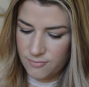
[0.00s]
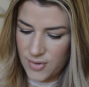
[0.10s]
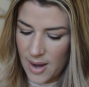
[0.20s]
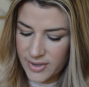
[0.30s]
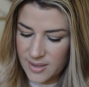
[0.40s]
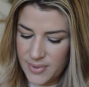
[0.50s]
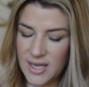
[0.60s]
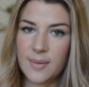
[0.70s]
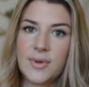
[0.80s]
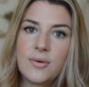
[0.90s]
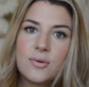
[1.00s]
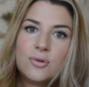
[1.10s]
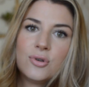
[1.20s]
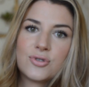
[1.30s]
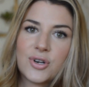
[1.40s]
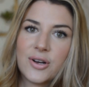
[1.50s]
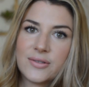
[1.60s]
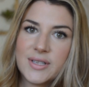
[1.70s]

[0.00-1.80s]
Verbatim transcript: probably to Peekaboo Neutral.